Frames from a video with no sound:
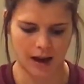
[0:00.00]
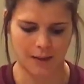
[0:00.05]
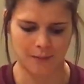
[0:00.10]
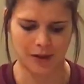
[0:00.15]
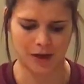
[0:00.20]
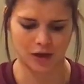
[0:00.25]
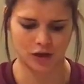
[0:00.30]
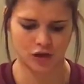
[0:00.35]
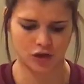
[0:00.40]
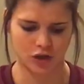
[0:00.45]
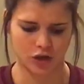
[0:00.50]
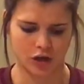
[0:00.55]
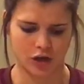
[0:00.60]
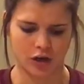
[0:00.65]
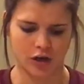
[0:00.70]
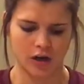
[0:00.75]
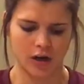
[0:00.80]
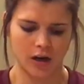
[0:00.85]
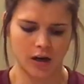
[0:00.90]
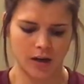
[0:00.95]
make
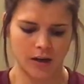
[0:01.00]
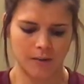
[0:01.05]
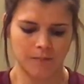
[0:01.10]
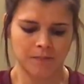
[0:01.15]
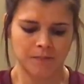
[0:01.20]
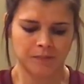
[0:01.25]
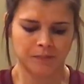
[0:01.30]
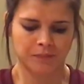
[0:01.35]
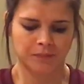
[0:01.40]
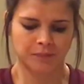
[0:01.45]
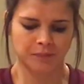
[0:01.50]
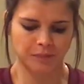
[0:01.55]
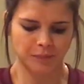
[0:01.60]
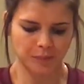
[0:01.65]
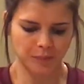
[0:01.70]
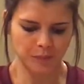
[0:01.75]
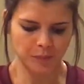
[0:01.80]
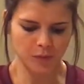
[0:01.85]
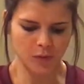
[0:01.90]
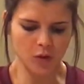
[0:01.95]
sure
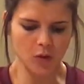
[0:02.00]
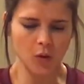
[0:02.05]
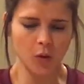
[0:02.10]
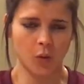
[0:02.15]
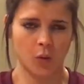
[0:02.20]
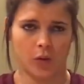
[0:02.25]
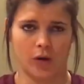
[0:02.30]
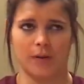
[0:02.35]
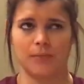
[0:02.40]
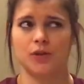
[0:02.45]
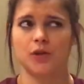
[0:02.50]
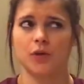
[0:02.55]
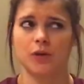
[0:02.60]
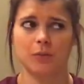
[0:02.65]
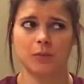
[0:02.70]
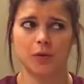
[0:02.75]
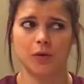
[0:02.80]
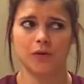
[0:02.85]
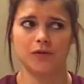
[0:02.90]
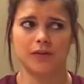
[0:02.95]
when I'm
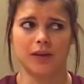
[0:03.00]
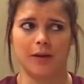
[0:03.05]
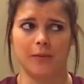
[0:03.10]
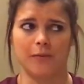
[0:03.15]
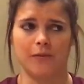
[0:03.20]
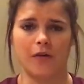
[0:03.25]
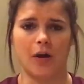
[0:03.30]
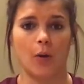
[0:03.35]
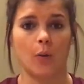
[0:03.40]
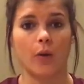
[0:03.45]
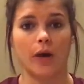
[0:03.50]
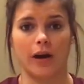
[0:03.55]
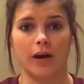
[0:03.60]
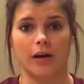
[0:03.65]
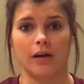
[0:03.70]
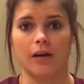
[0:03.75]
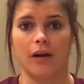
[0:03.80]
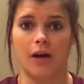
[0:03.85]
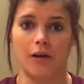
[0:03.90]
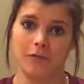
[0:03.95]
doing moves that I'm
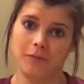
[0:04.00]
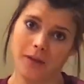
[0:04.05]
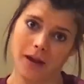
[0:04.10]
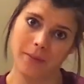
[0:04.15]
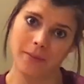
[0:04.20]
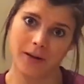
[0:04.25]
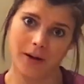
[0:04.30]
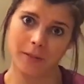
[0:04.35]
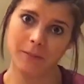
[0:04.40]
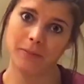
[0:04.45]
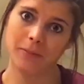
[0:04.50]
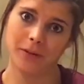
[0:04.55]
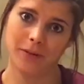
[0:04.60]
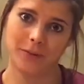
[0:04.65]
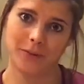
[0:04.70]
aware of my bump,